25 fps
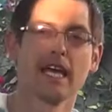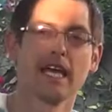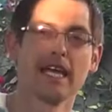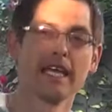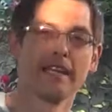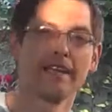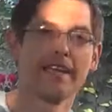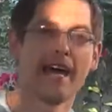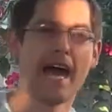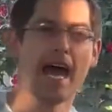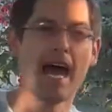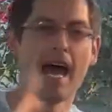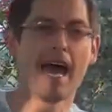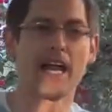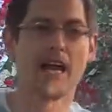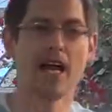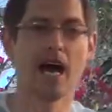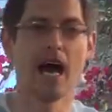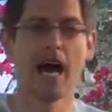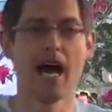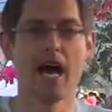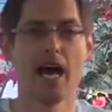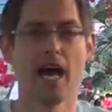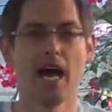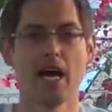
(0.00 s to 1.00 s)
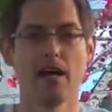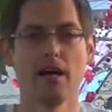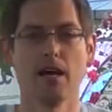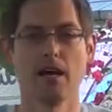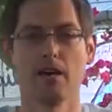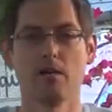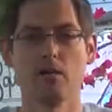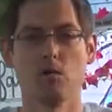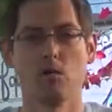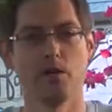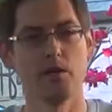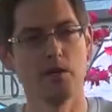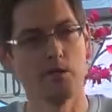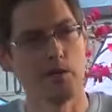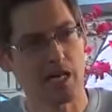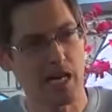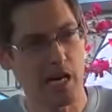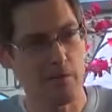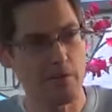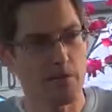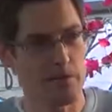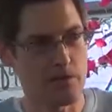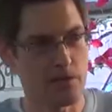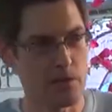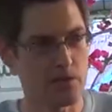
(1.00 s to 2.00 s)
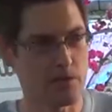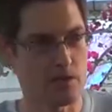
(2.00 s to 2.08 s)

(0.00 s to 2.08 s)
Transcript: In that, I, when you become a